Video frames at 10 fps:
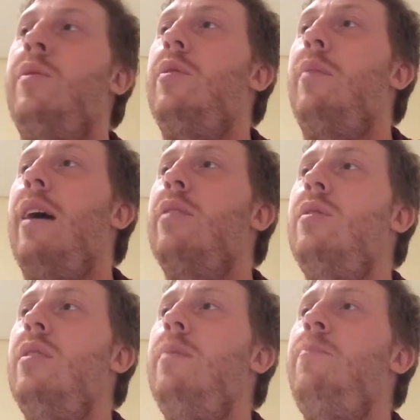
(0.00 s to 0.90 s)

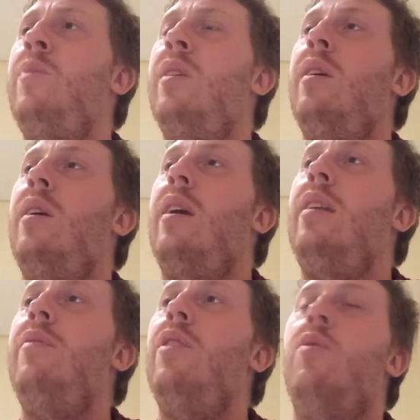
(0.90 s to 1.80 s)
democracy. And
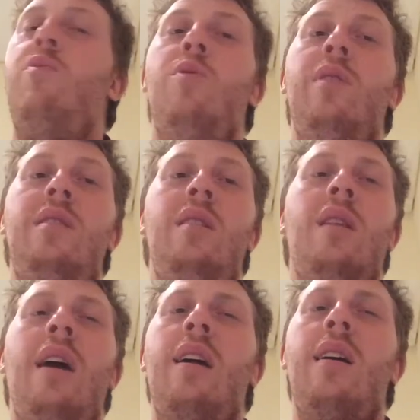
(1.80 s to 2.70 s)
even though Ruitt didn't
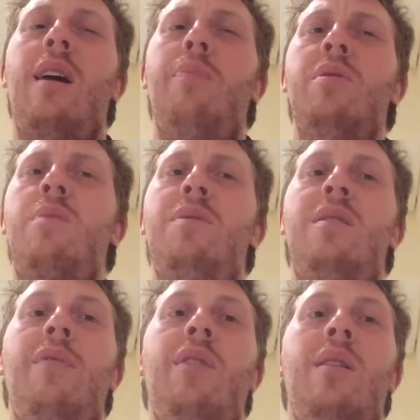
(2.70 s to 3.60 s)
like a couple
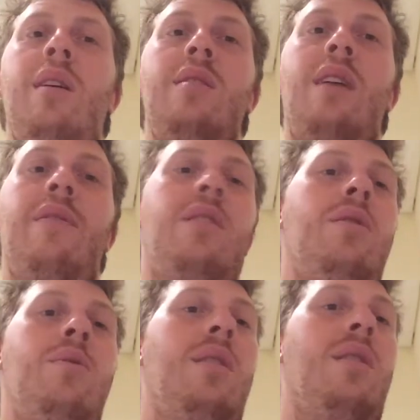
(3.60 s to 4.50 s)
specific things having
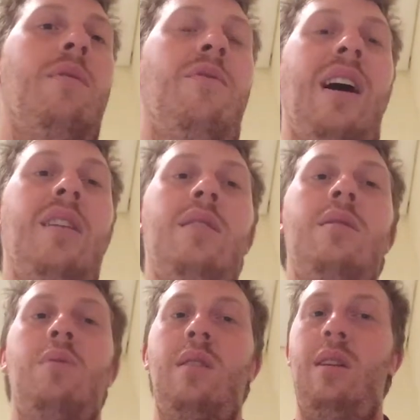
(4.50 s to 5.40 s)
to do with the
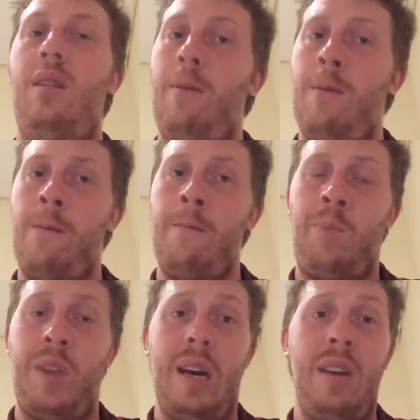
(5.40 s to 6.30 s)
violence within
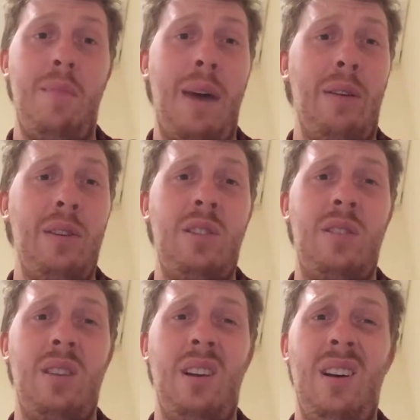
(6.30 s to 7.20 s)
the Maoist